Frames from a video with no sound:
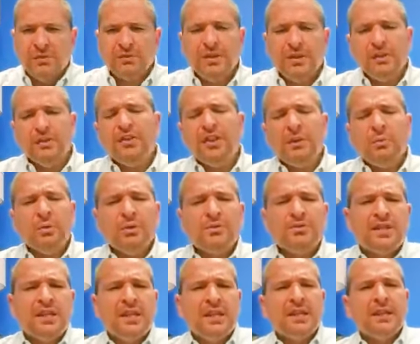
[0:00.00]
Another thing we're
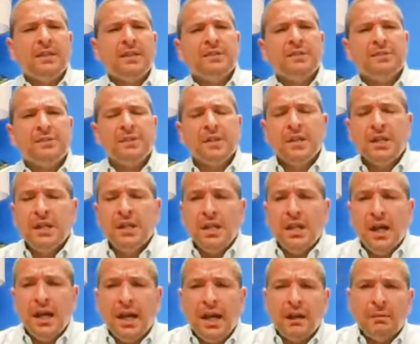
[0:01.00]
seeing is
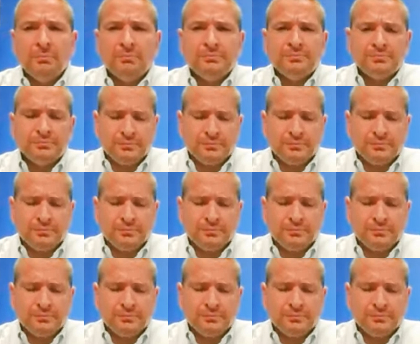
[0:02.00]
um,